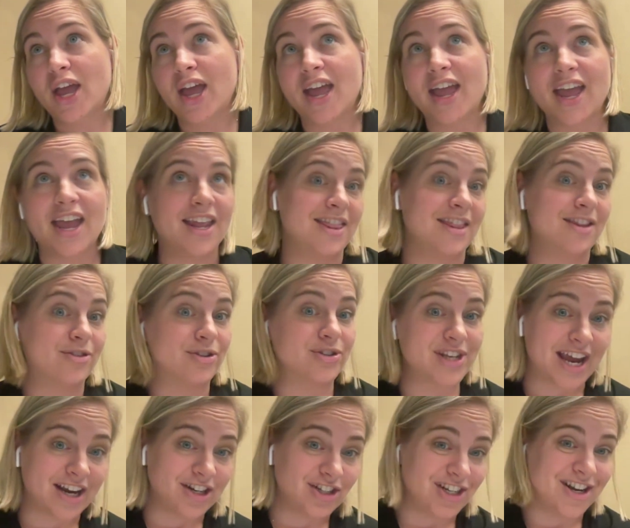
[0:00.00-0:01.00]
And there's
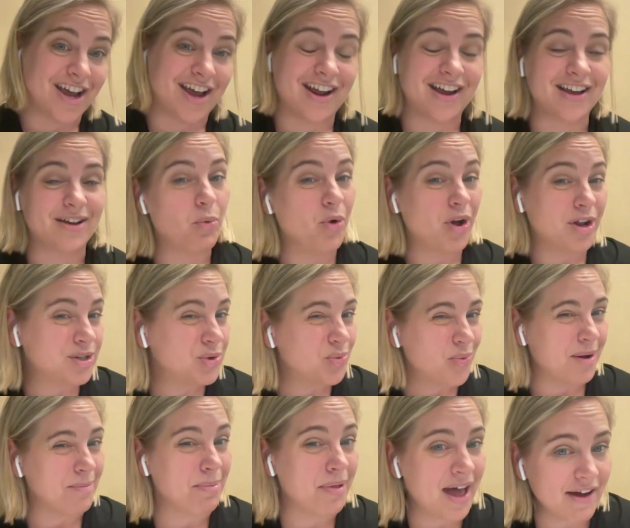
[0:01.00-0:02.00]
actually not a
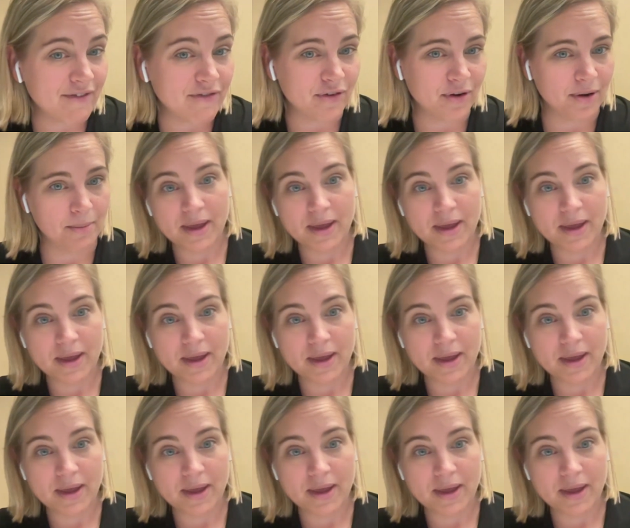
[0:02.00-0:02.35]
one-to-one platform.